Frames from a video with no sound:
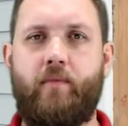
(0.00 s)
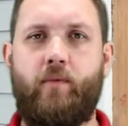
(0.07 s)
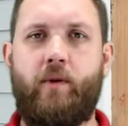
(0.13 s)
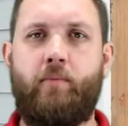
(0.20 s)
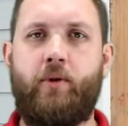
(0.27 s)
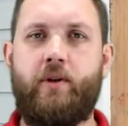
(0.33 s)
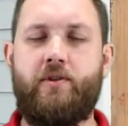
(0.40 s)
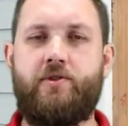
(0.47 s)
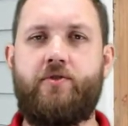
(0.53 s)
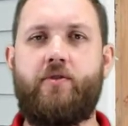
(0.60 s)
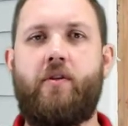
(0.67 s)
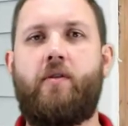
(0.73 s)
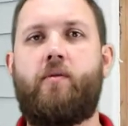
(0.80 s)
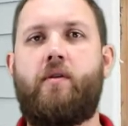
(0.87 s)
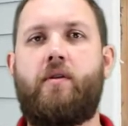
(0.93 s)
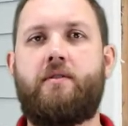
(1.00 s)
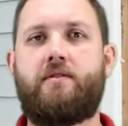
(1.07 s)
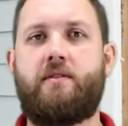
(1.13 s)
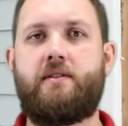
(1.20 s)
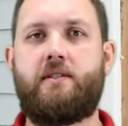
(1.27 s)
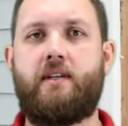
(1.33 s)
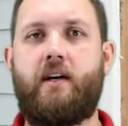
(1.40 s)
We put in strong walls
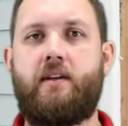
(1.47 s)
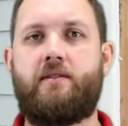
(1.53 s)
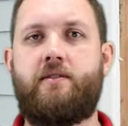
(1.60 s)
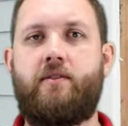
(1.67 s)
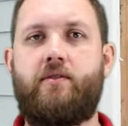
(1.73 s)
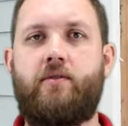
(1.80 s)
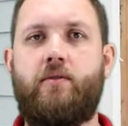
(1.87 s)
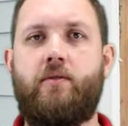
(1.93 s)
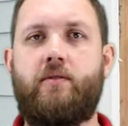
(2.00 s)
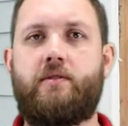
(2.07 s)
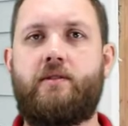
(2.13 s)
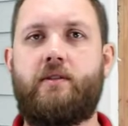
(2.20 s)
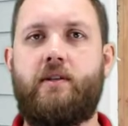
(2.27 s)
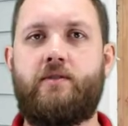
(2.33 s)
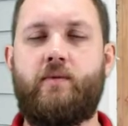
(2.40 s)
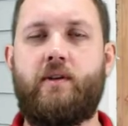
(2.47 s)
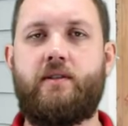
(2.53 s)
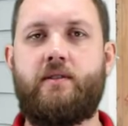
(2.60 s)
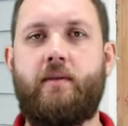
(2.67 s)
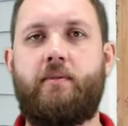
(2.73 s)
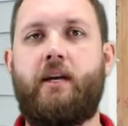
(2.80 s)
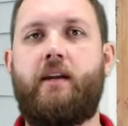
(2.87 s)
on the sides of the doors as well
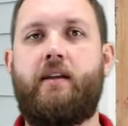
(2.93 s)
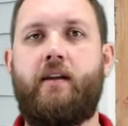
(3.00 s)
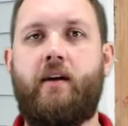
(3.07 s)
as updated the